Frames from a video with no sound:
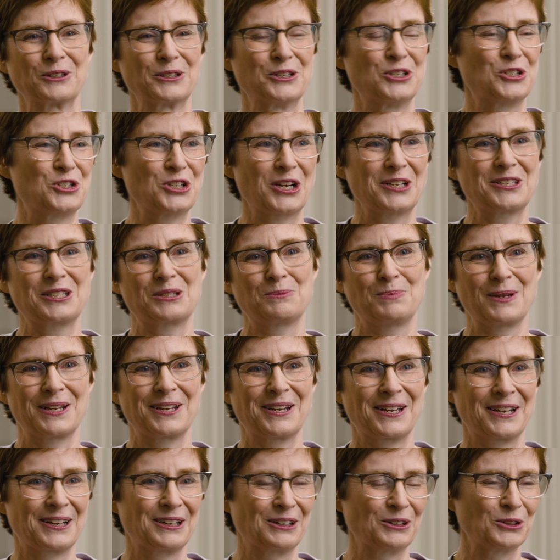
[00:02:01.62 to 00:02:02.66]
or just
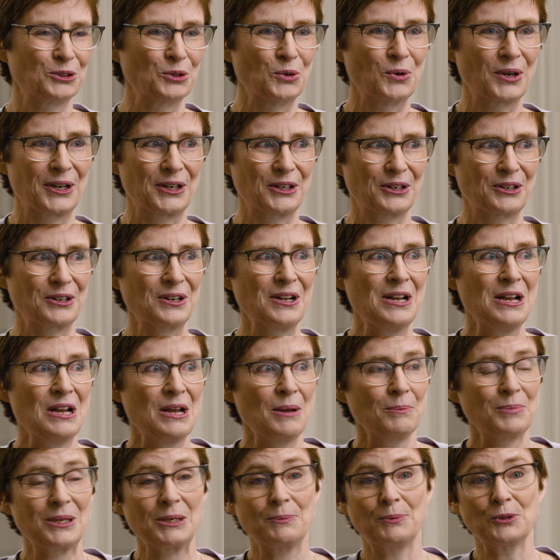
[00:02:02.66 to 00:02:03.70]
being a lawyer,
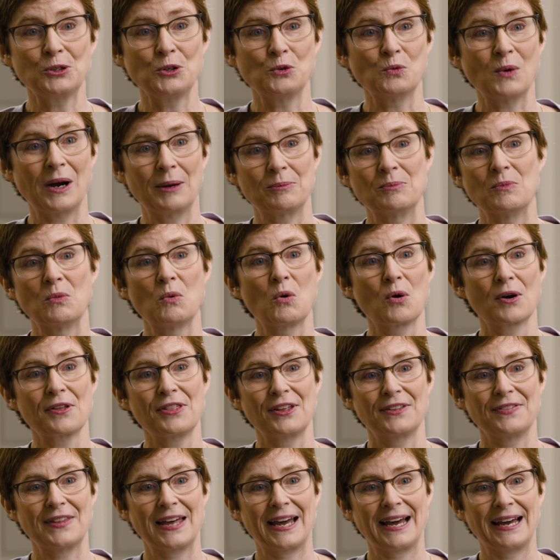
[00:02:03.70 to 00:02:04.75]
people who want more
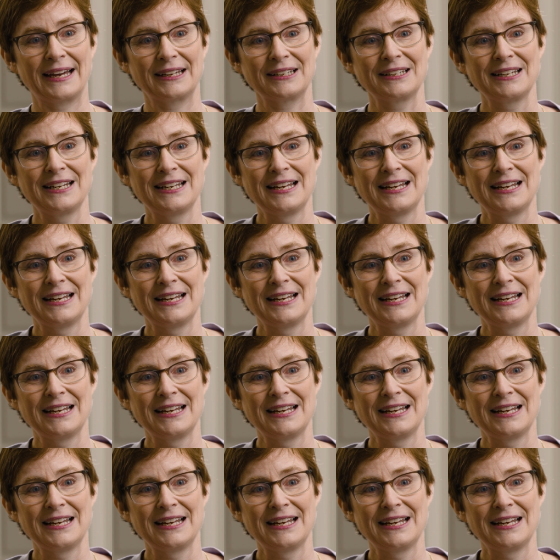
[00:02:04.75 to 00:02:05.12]
than that?